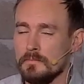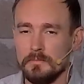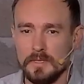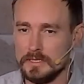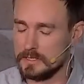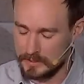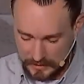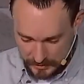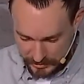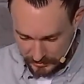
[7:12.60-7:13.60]
Melissa did
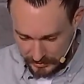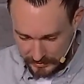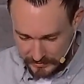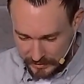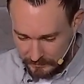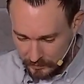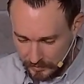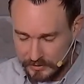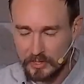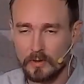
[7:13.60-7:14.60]
not share that excitement
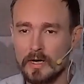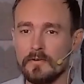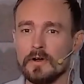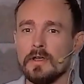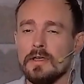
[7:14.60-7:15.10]
whatsoever,